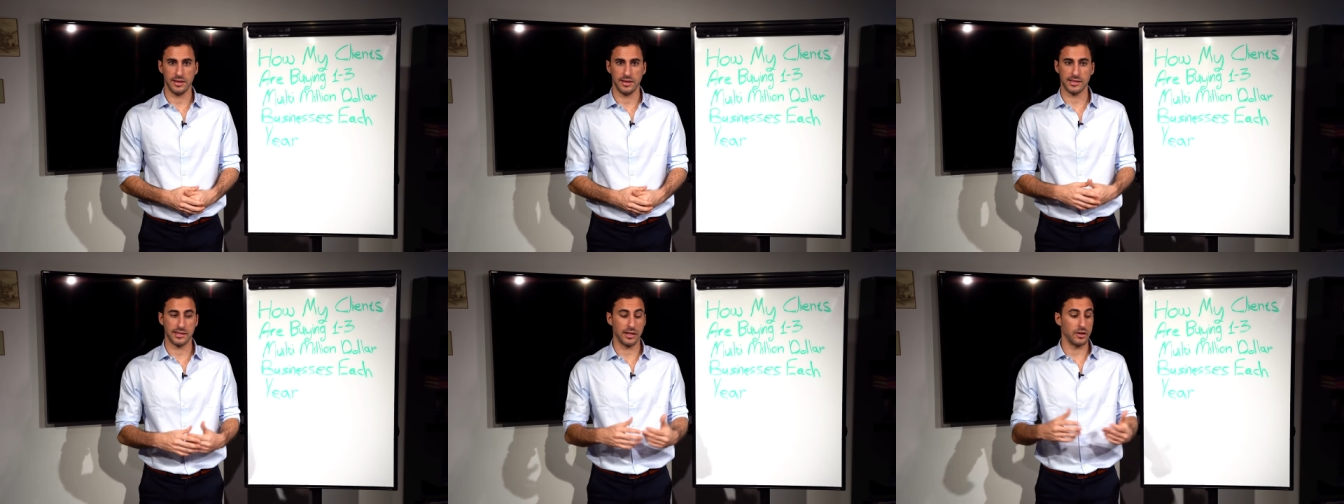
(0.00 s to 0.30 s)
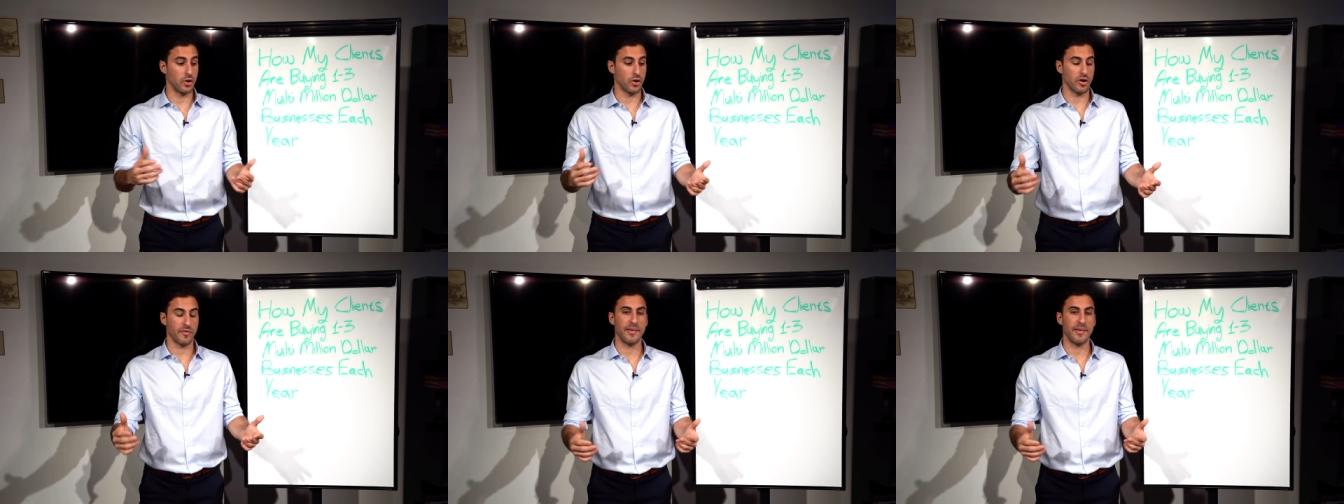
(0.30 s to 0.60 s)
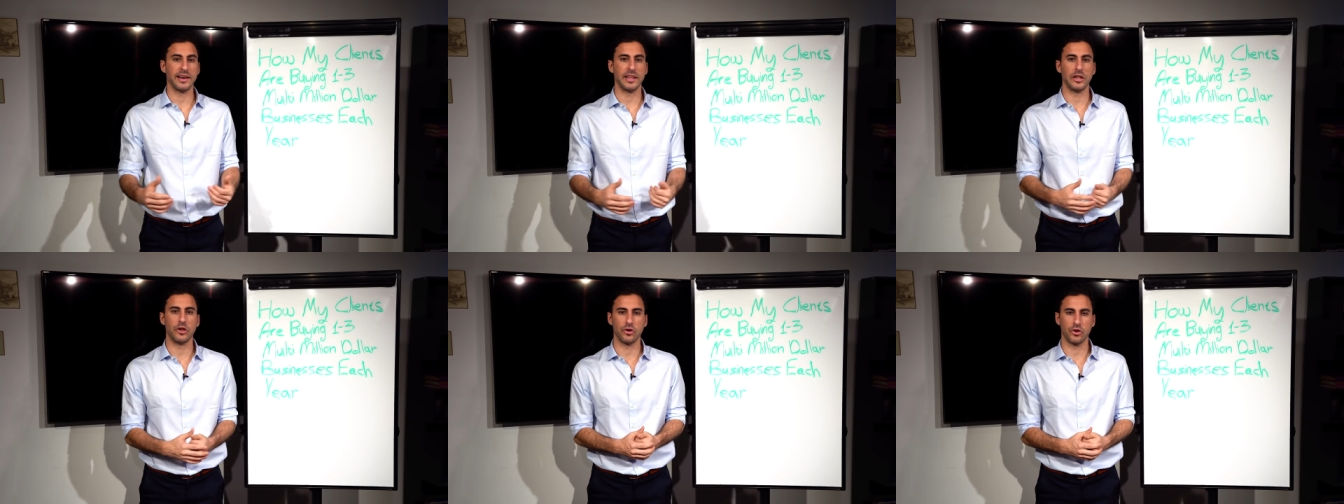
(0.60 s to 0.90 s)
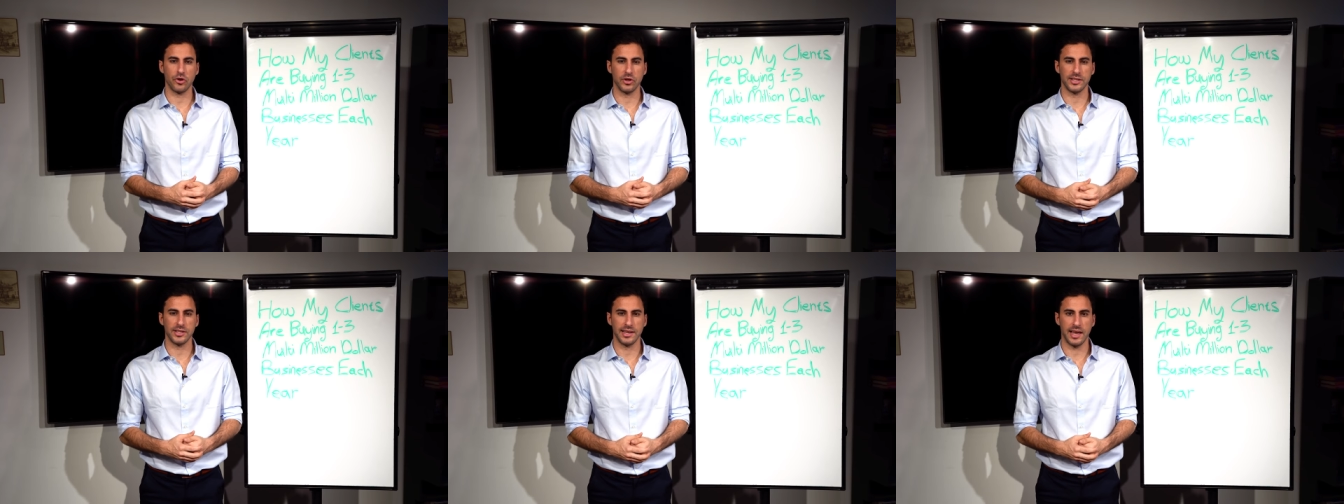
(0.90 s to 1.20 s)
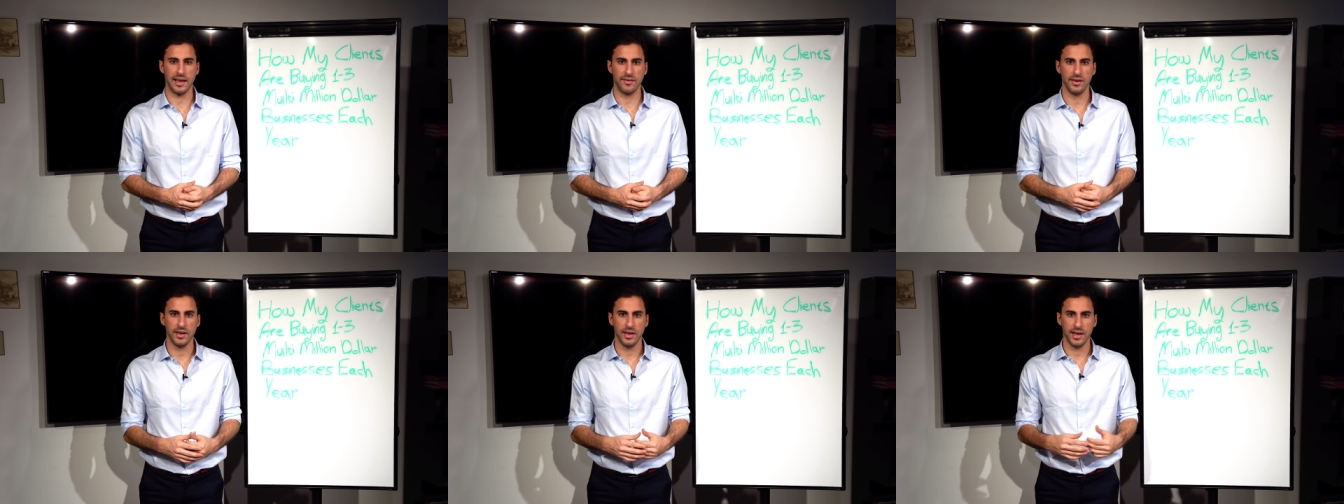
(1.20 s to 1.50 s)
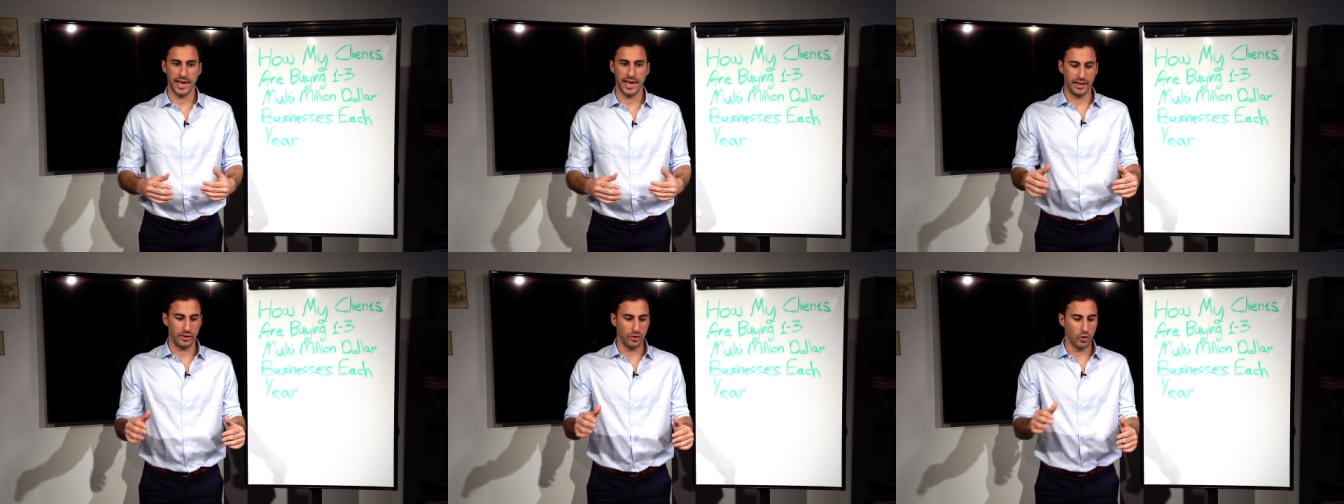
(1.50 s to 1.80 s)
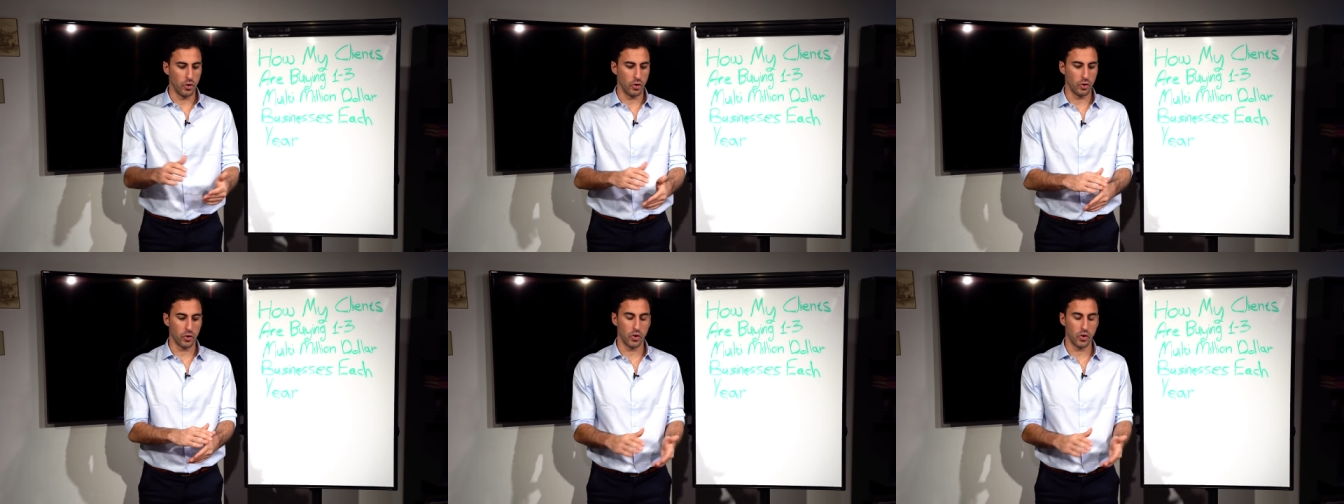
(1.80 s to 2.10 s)
That's a lot of money that you can save, and
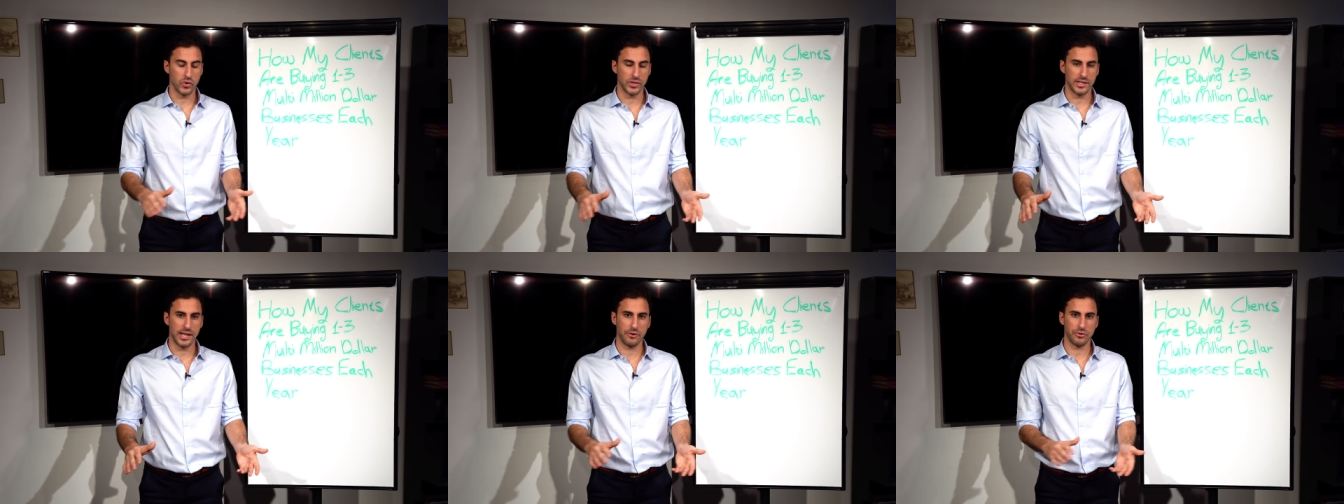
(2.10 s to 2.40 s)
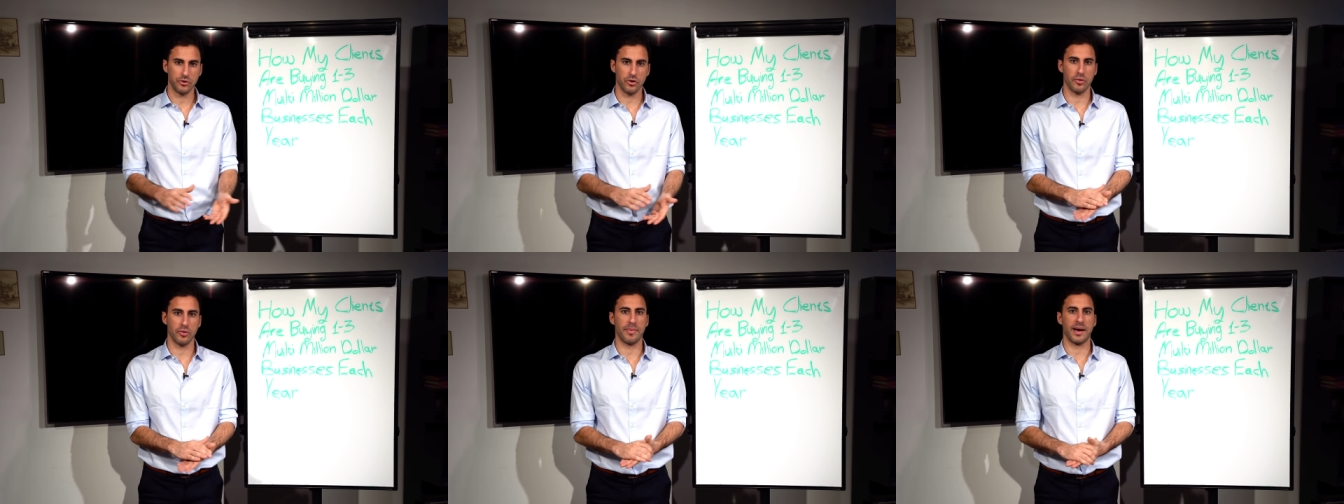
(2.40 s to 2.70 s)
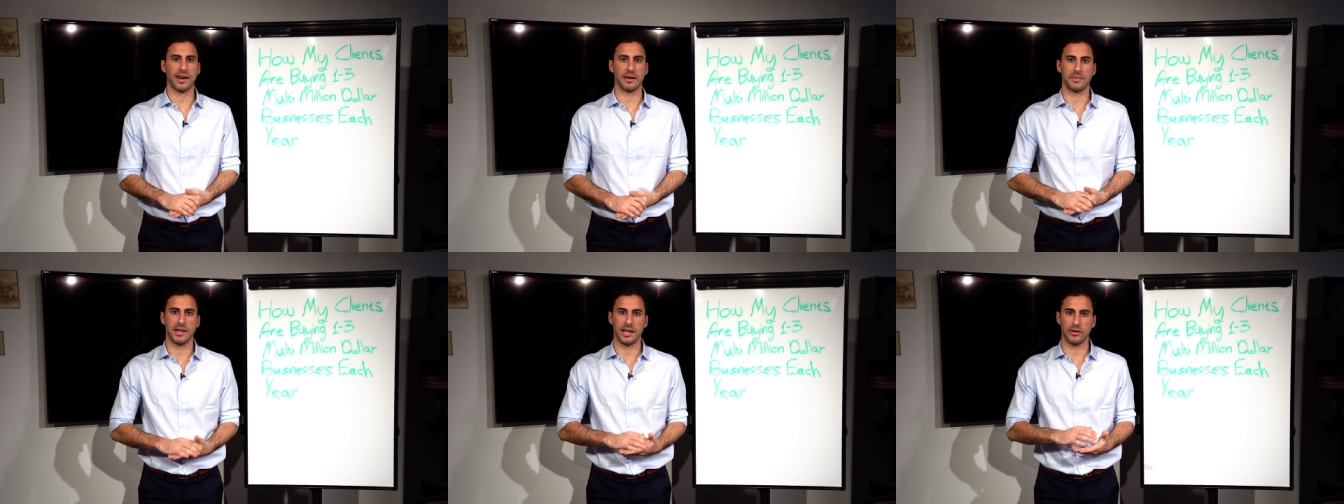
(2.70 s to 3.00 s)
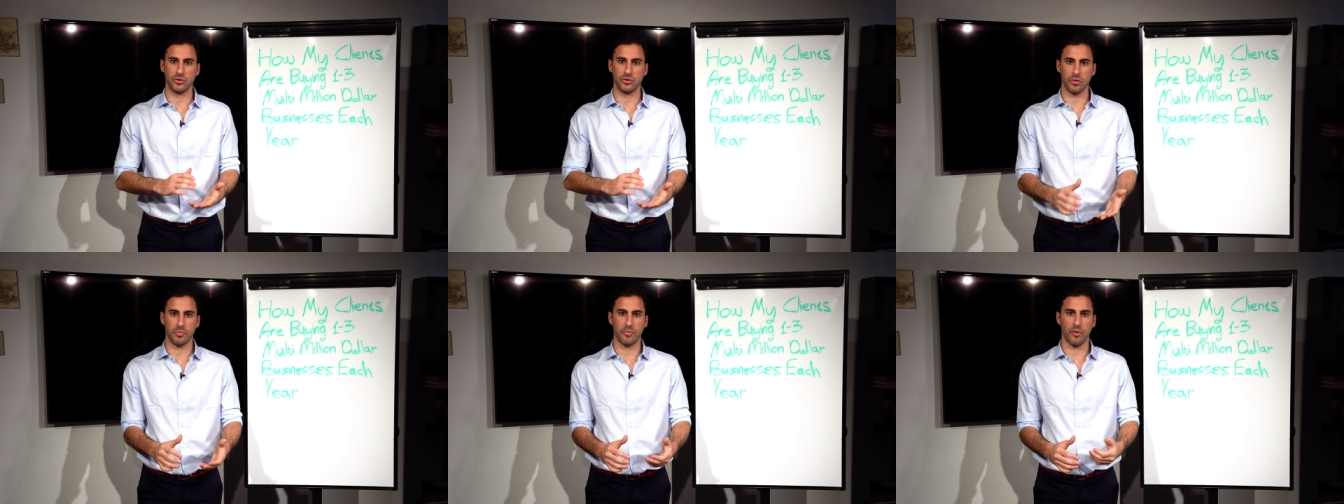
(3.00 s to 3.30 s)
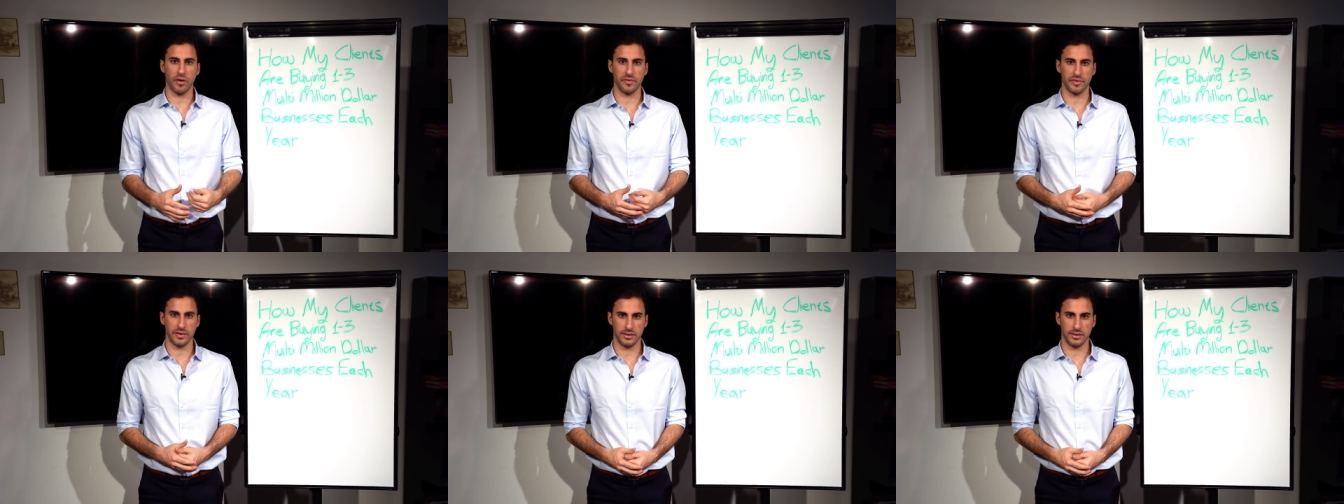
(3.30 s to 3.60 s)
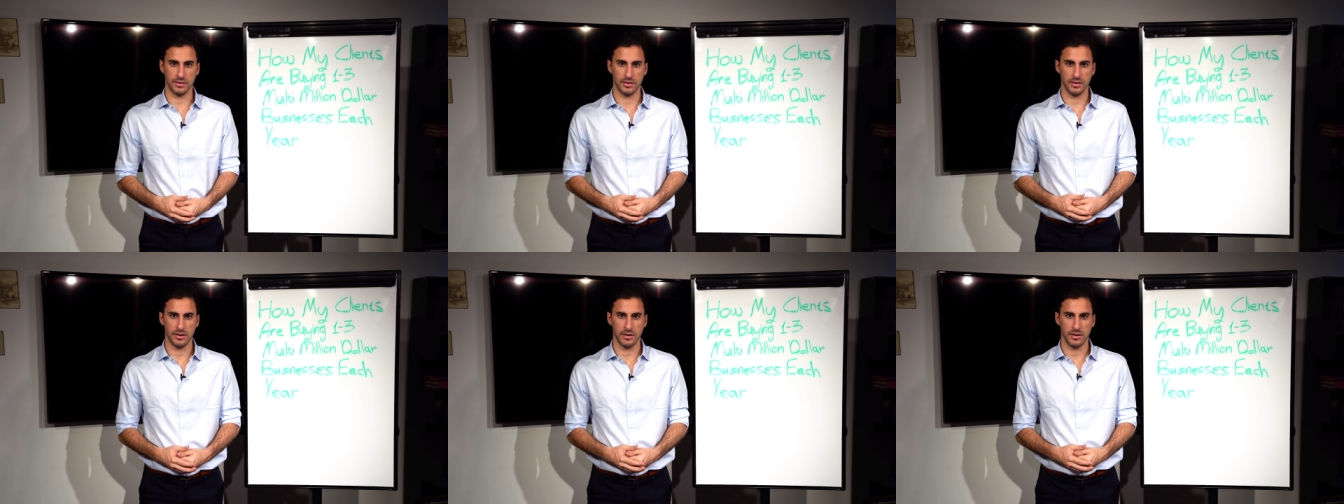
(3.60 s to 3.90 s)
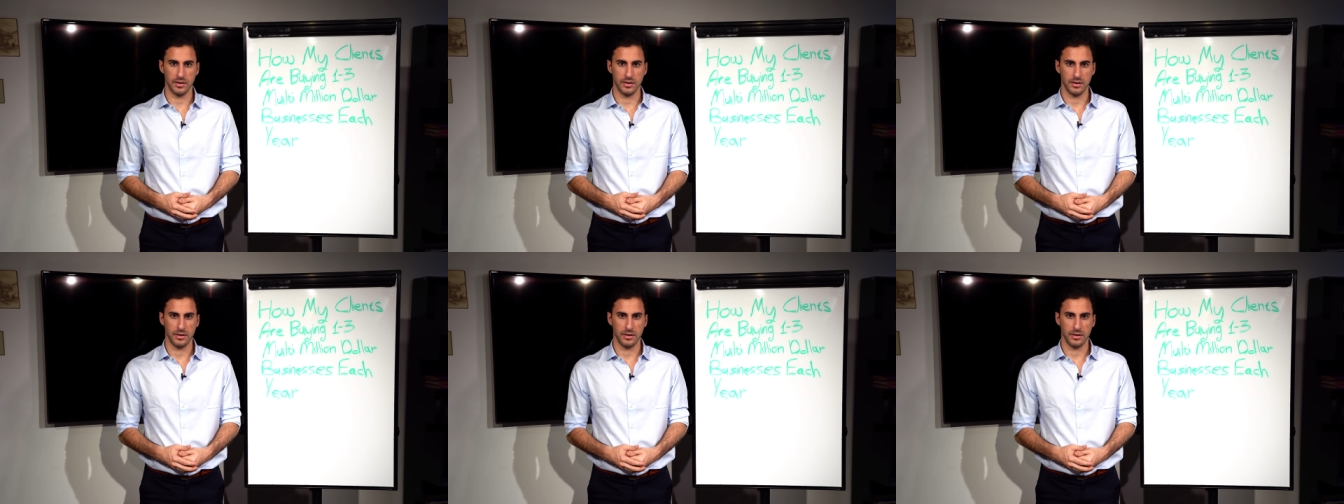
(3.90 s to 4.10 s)
it all goes down to your bottom line, to your profit.